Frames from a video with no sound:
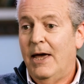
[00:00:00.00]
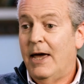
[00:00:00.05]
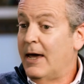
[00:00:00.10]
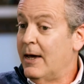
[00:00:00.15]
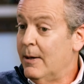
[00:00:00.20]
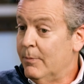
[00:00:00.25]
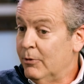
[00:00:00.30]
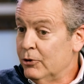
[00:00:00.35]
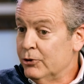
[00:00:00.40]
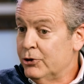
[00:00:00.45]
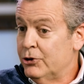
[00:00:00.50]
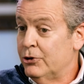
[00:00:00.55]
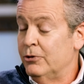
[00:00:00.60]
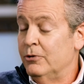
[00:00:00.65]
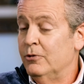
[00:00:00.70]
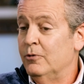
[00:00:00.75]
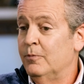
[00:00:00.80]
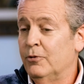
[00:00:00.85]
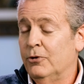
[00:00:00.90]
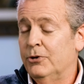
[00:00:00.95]
able
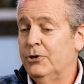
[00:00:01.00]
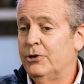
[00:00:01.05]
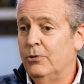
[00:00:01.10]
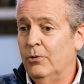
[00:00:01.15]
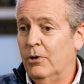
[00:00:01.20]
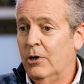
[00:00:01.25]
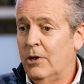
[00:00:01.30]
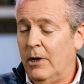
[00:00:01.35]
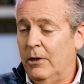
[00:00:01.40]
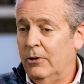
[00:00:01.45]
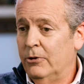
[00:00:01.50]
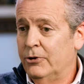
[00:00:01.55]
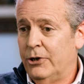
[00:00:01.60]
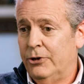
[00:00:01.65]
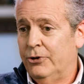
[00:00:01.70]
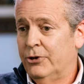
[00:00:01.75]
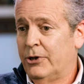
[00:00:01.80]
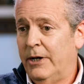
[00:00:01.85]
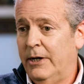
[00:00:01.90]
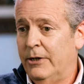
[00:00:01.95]
to pursue a college
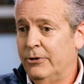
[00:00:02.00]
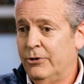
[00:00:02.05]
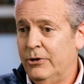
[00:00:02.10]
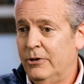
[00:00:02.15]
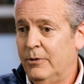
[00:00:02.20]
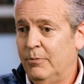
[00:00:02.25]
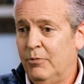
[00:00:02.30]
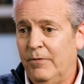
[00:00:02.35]
education.